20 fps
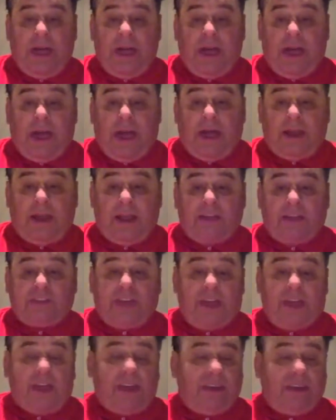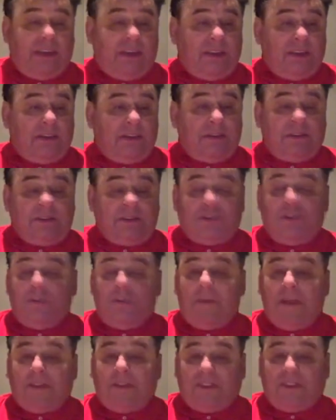and as a
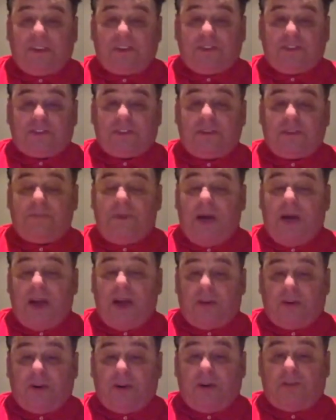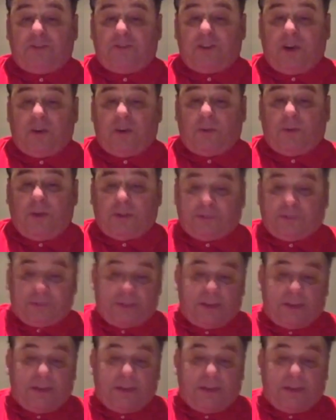tremendous admirer of John Wesley,